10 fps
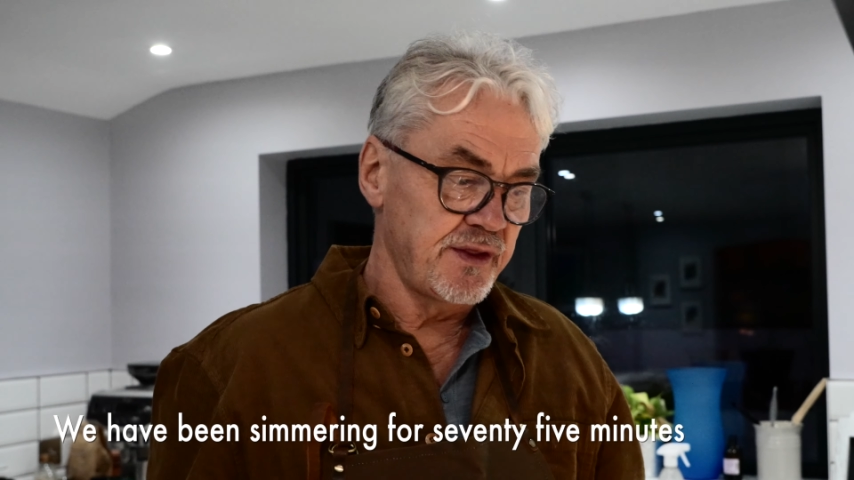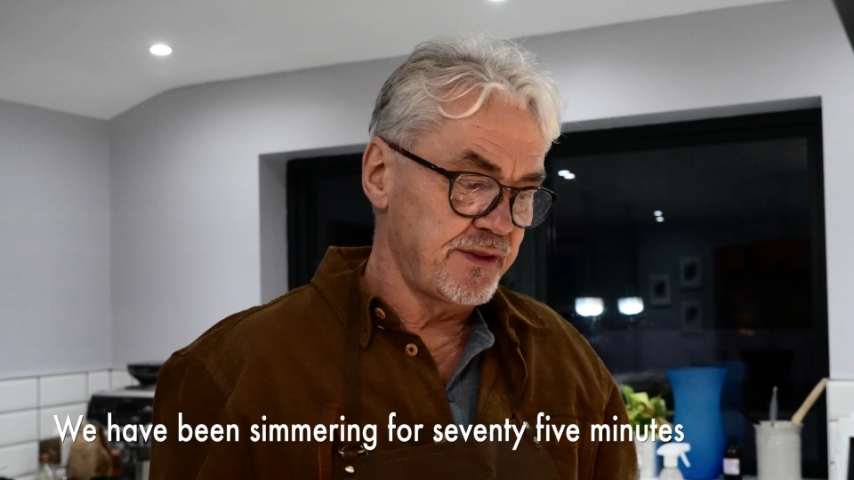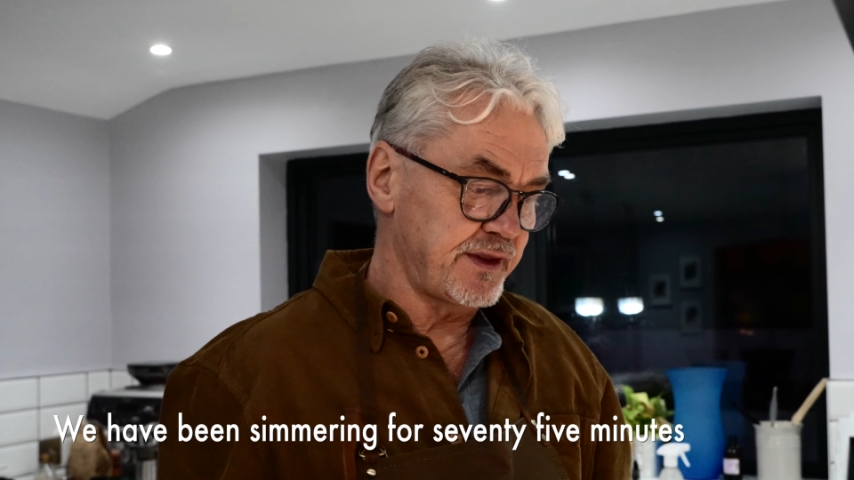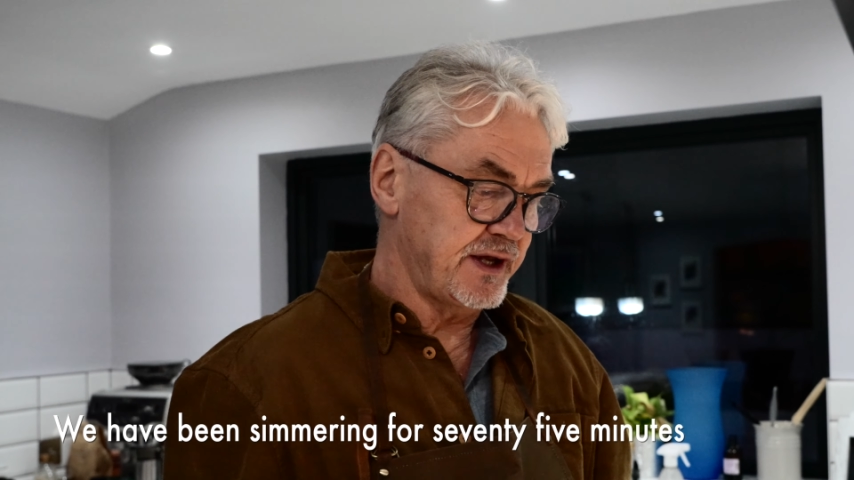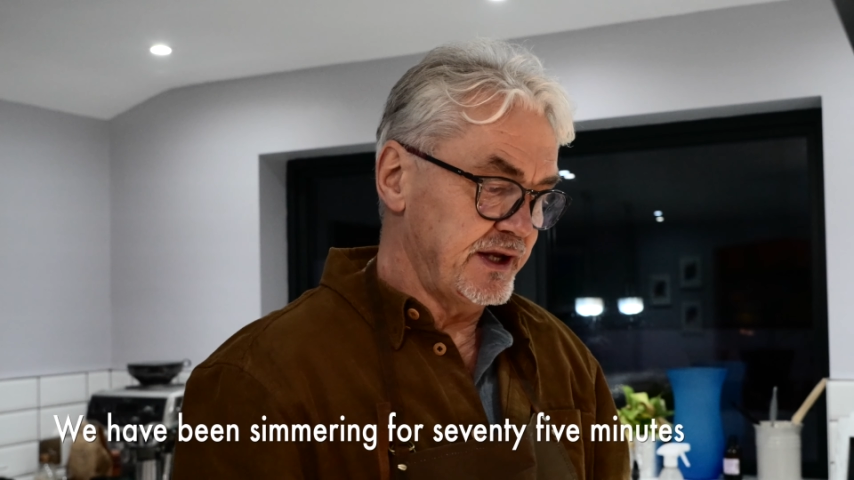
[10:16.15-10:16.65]

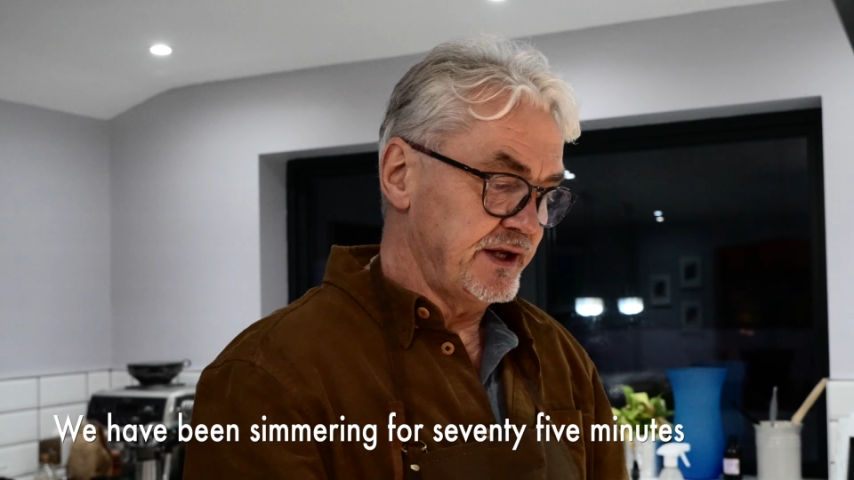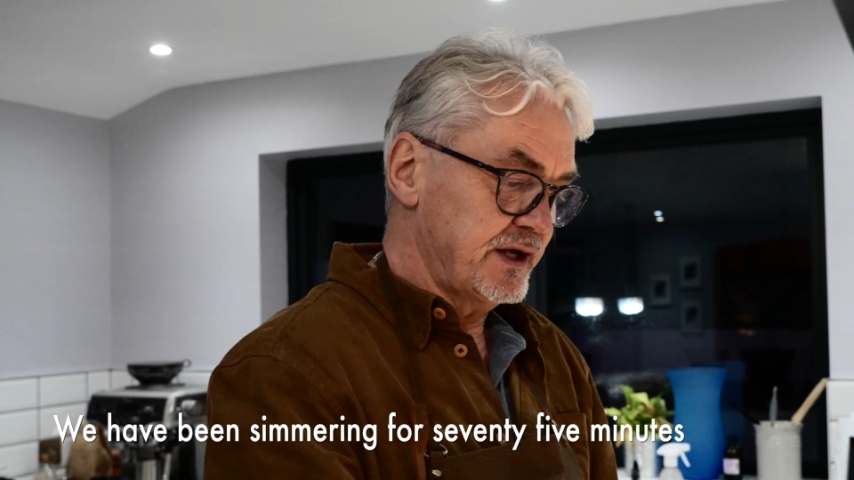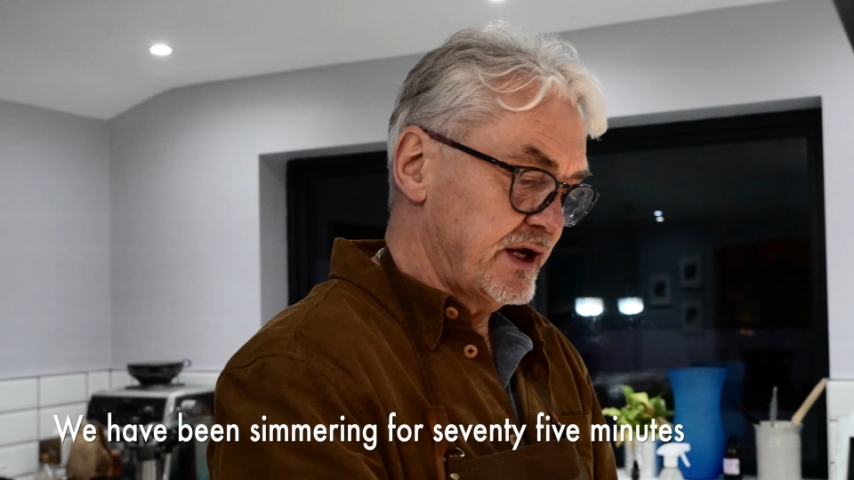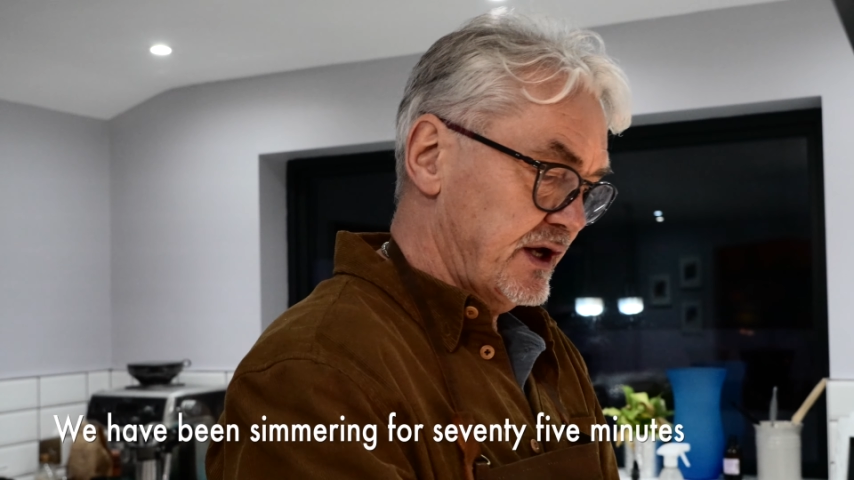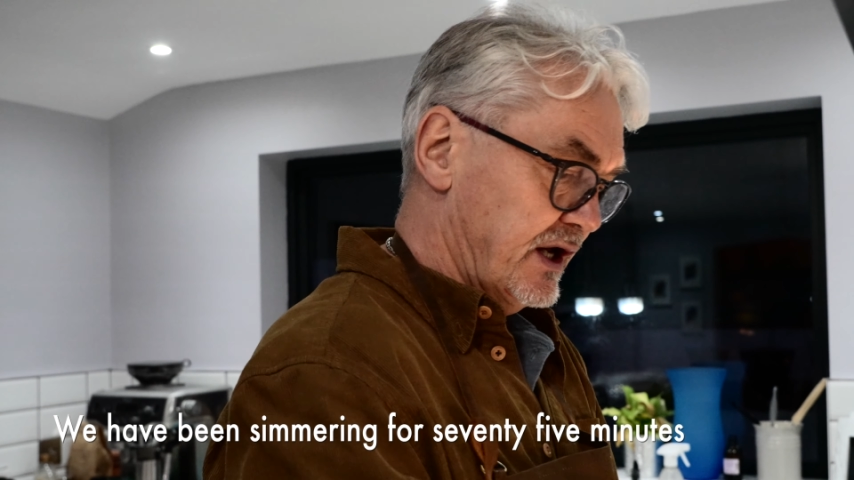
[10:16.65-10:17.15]
The